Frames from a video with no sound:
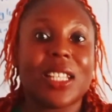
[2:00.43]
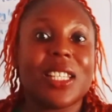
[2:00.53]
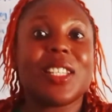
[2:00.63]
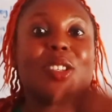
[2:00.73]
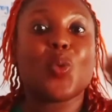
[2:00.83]

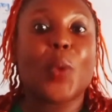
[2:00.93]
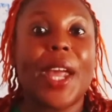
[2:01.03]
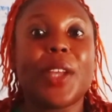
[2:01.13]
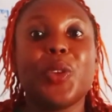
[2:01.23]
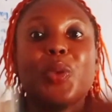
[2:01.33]
This is
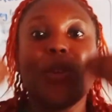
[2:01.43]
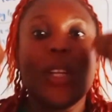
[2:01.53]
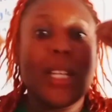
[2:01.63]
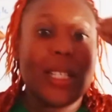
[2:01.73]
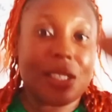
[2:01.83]
where you
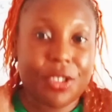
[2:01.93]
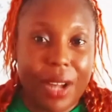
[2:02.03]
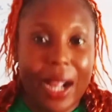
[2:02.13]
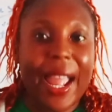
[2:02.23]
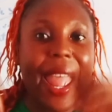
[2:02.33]

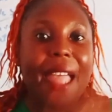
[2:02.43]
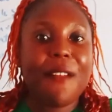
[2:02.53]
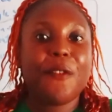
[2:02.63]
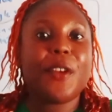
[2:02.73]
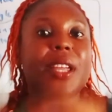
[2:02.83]
track
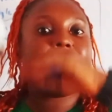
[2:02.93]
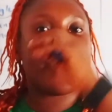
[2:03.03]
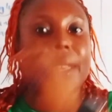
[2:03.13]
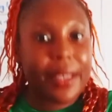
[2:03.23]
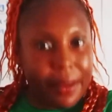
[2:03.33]
every
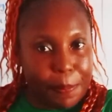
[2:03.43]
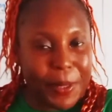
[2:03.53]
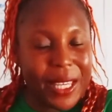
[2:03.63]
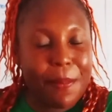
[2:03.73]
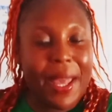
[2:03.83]

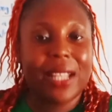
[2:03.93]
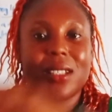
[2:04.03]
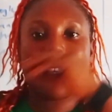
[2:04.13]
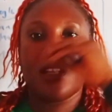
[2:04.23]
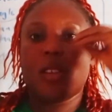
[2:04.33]
pigment,
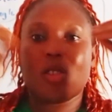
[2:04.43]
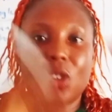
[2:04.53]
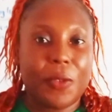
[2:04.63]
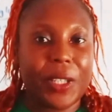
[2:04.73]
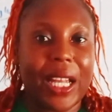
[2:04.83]

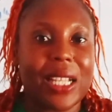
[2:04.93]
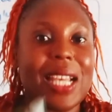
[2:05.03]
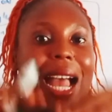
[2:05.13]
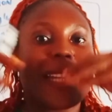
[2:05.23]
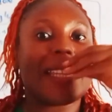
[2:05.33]
solvent,
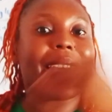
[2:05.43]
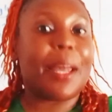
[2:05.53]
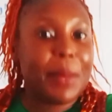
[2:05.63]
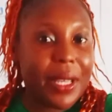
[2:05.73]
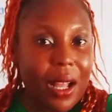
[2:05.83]
and
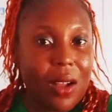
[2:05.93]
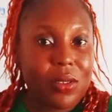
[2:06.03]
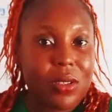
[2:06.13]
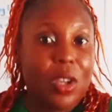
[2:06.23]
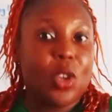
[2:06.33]

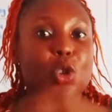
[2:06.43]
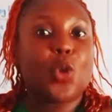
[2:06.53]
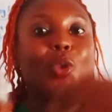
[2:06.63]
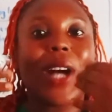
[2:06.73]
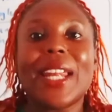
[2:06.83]
chemicals. So
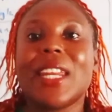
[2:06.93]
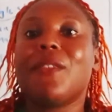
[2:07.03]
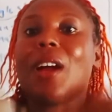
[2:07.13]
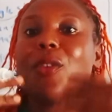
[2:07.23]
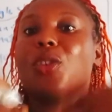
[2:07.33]
you can
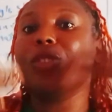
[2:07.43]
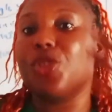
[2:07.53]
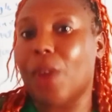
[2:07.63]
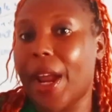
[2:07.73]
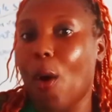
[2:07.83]
never run
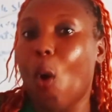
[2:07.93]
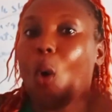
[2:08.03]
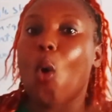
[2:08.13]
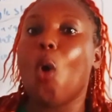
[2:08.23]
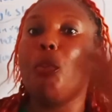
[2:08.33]
dry or
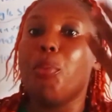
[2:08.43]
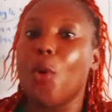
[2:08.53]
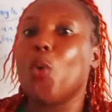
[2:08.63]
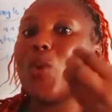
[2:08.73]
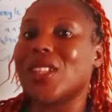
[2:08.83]
go
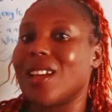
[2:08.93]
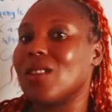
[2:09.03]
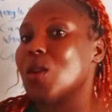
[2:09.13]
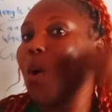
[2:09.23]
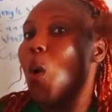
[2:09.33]
broke without
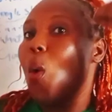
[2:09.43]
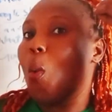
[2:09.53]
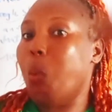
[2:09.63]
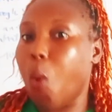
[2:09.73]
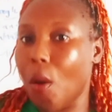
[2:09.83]

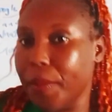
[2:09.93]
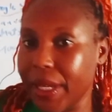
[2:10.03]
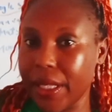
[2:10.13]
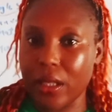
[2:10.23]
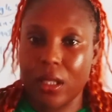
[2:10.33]

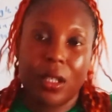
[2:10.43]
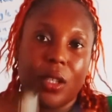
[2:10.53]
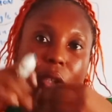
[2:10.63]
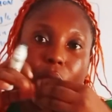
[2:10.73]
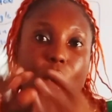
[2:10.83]
warming
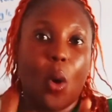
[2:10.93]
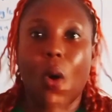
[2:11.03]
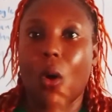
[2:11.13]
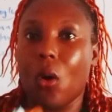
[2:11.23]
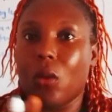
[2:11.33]

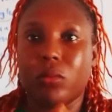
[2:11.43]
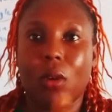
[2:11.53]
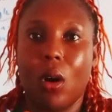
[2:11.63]
your